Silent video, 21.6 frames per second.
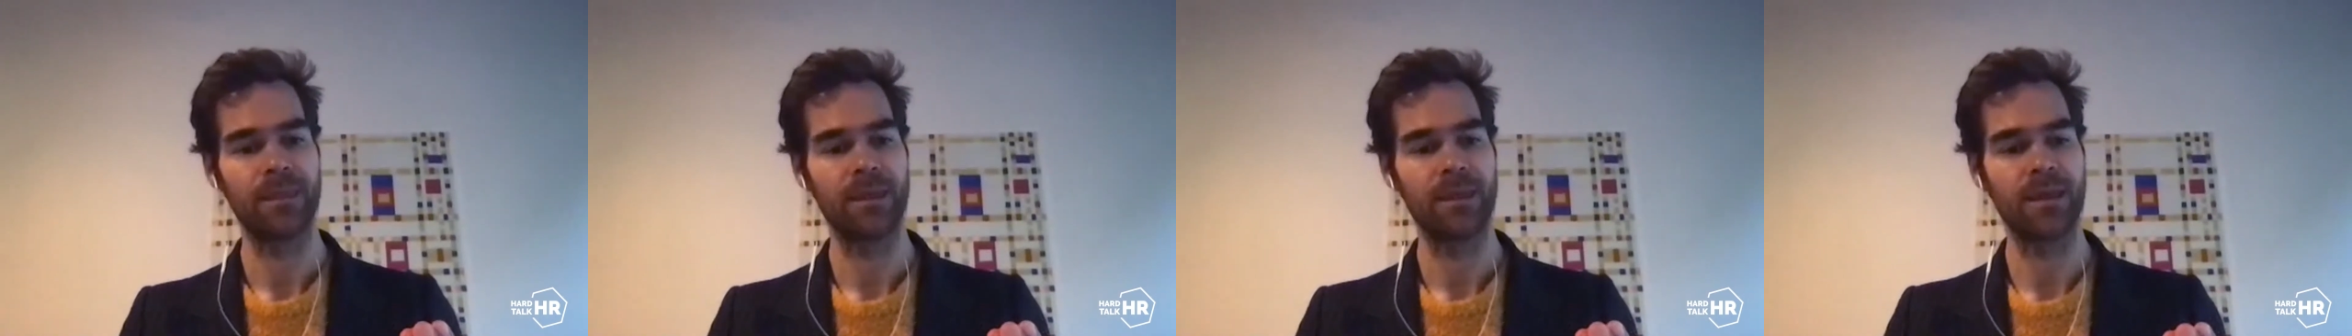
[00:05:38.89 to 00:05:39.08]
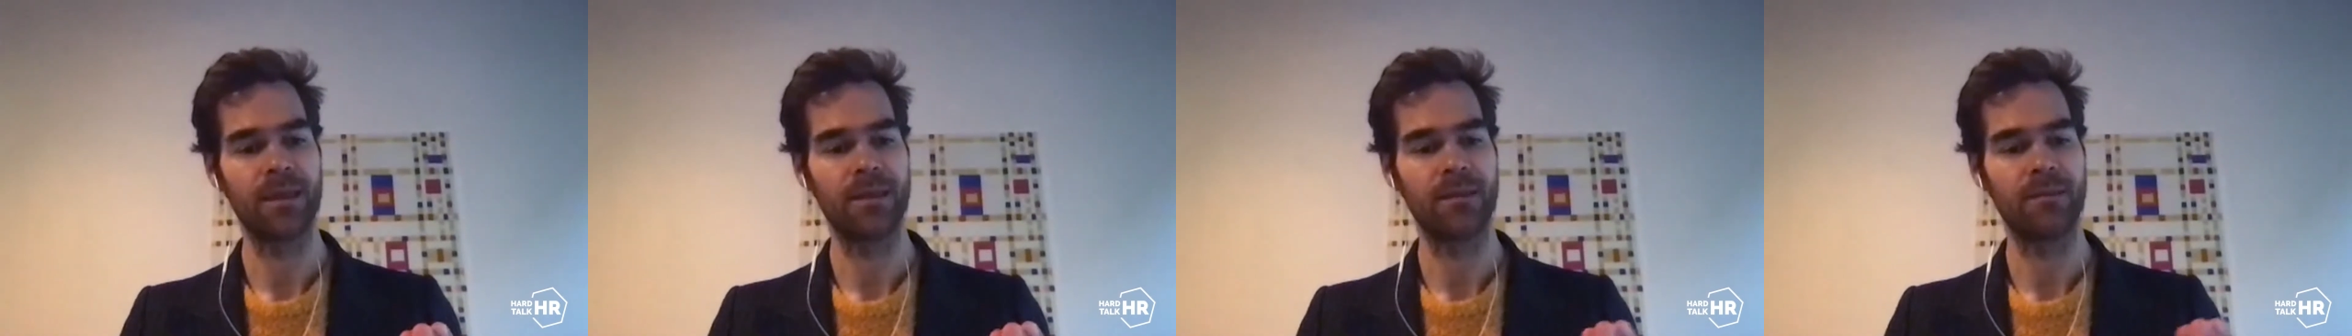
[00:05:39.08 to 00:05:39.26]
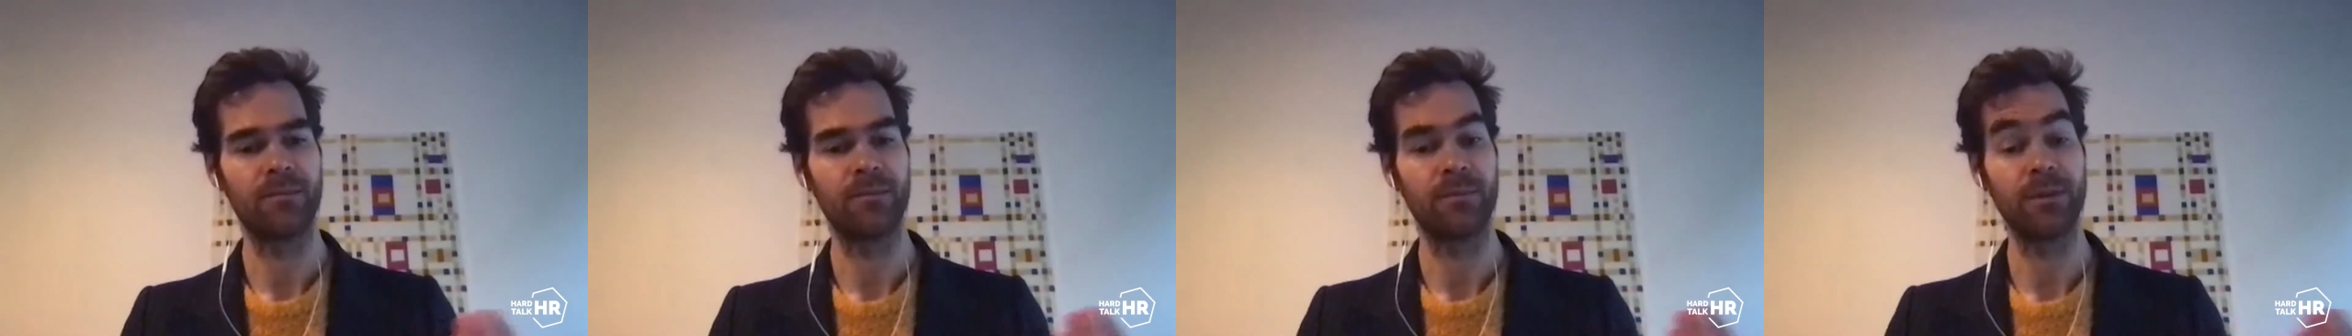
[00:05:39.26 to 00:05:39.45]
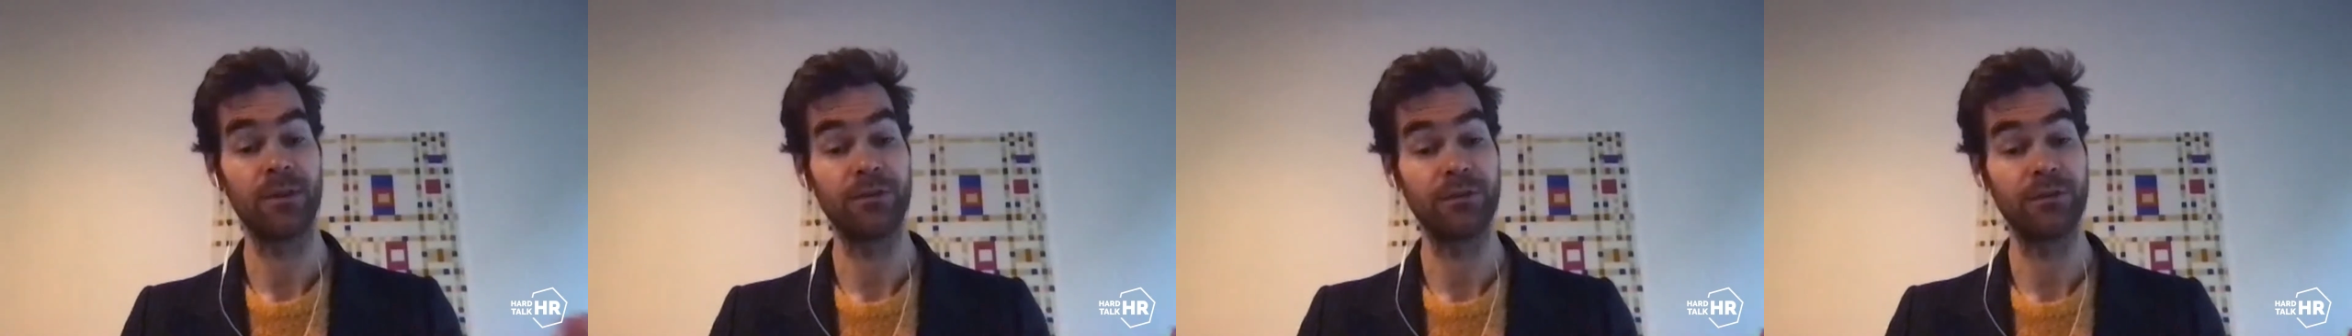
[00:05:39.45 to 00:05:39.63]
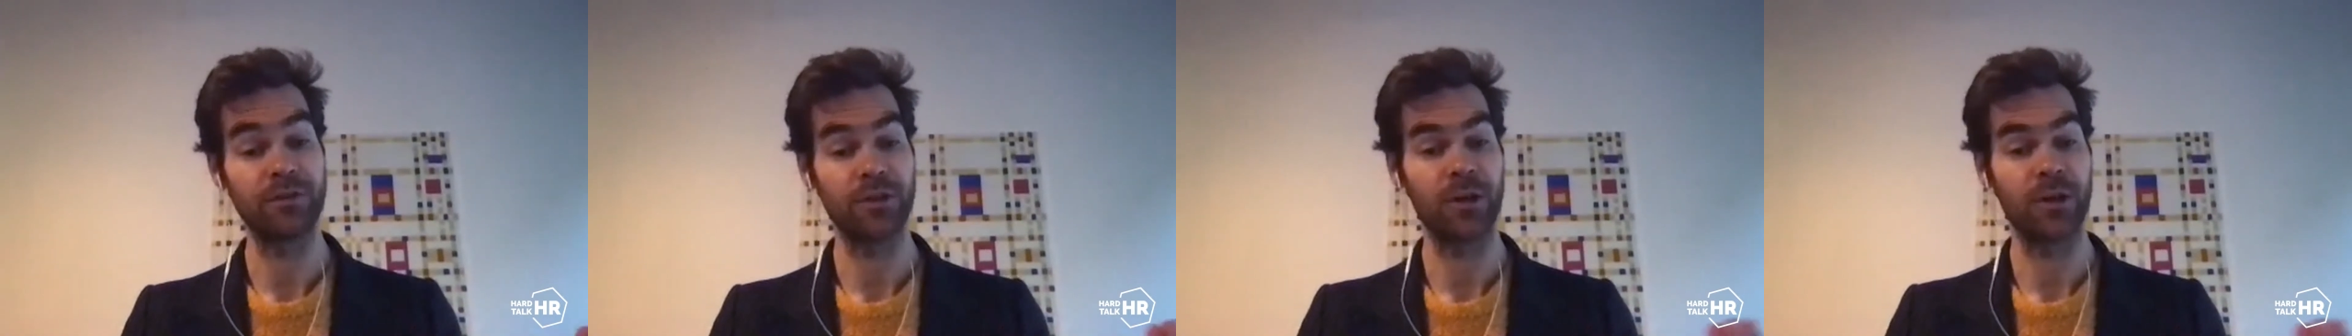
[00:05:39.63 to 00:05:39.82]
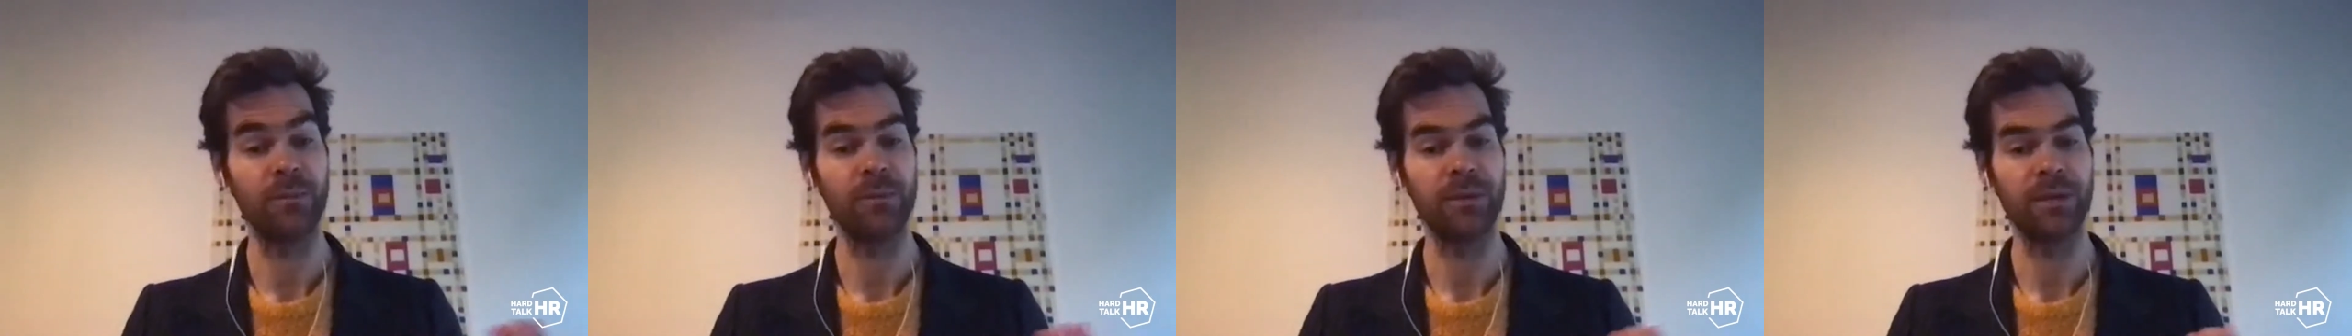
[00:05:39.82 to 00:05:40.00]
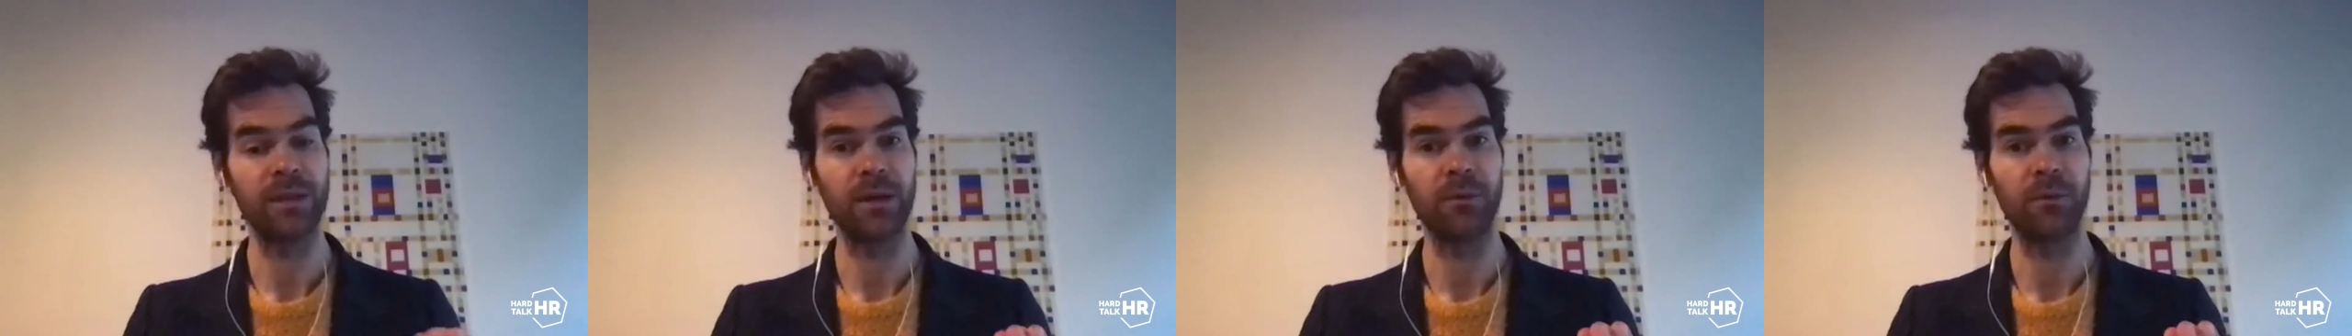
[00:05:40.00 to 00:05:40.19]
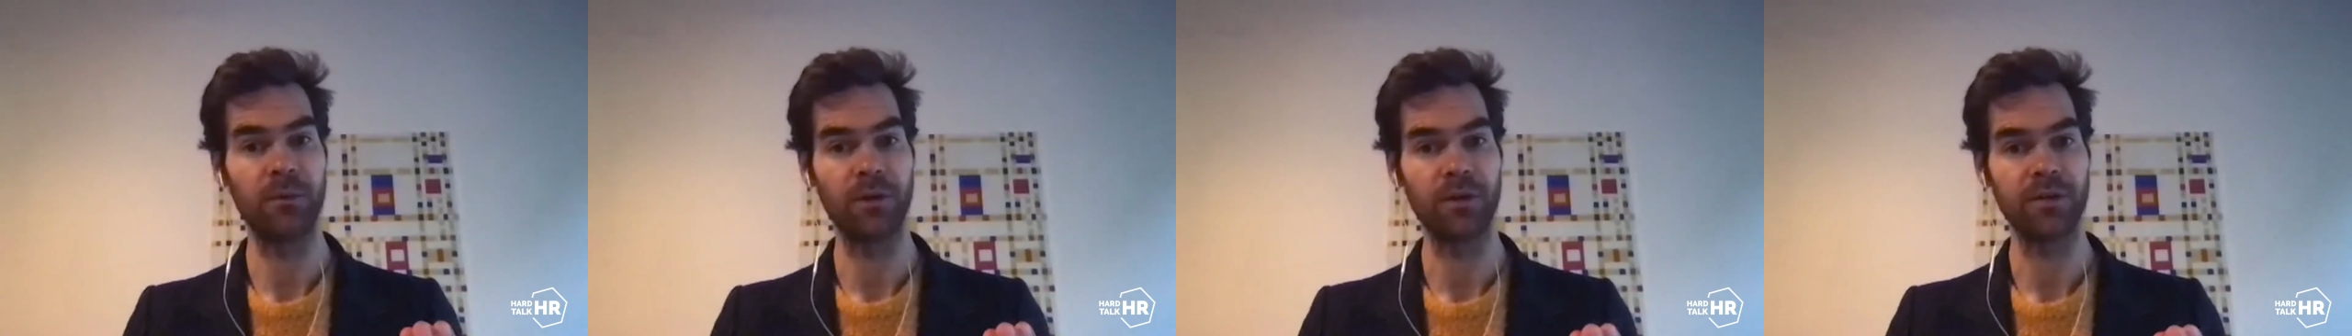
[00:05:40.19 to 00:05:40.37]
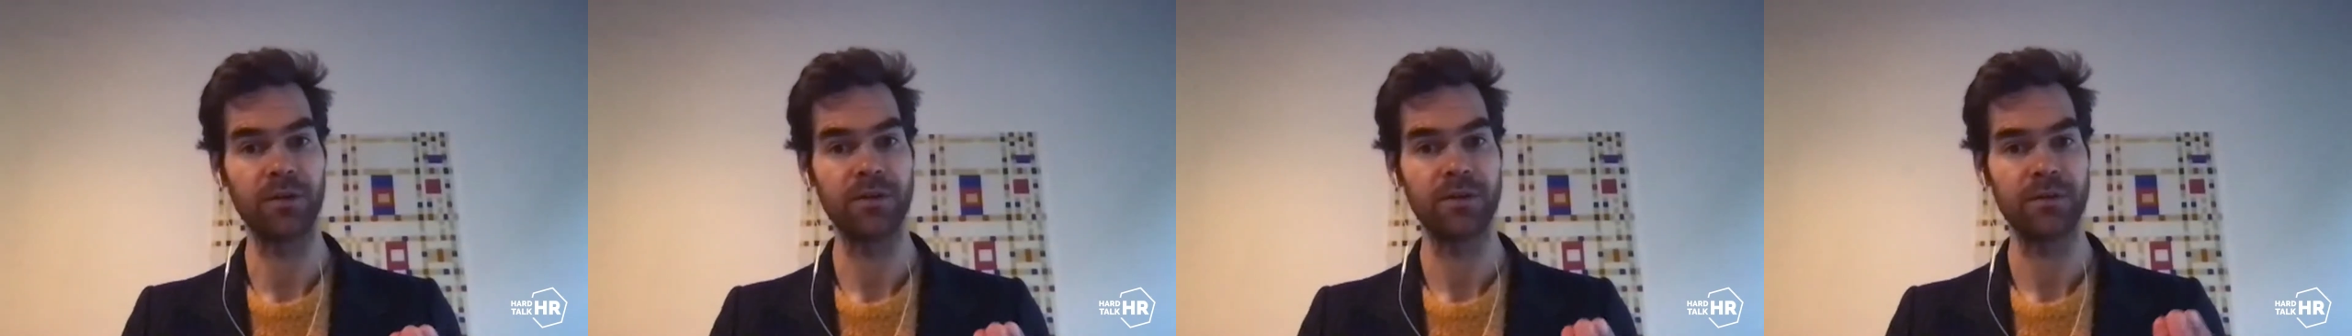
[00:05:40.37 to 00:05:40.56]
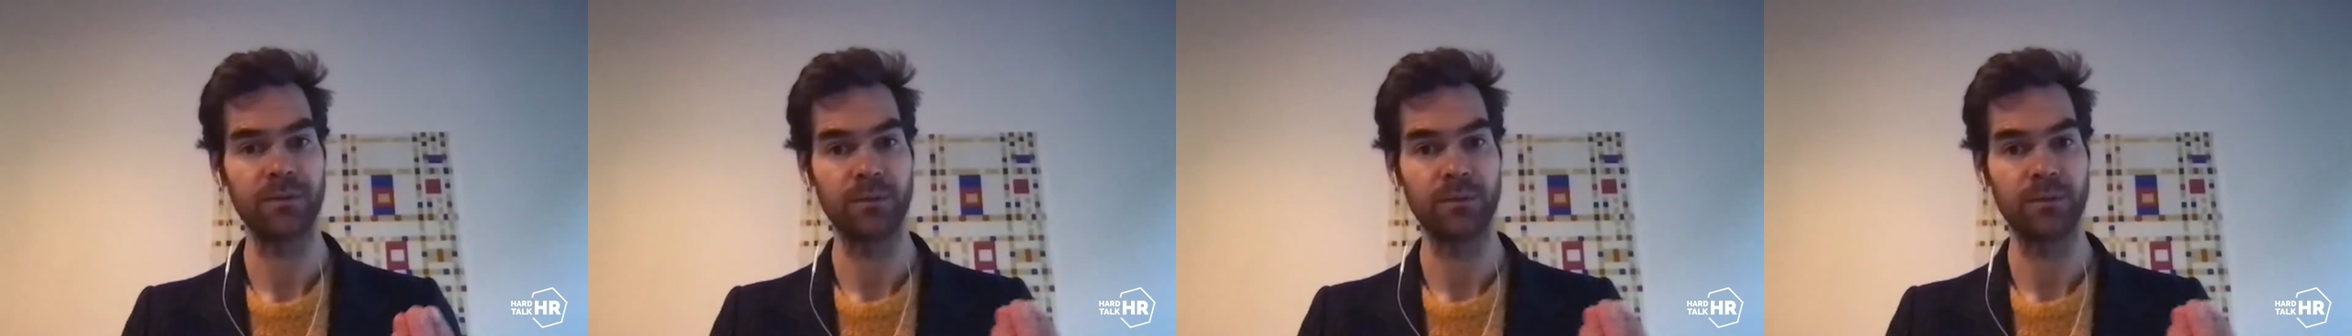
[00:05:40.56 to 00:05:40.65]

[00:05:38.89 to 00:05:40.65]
In previous company I worked,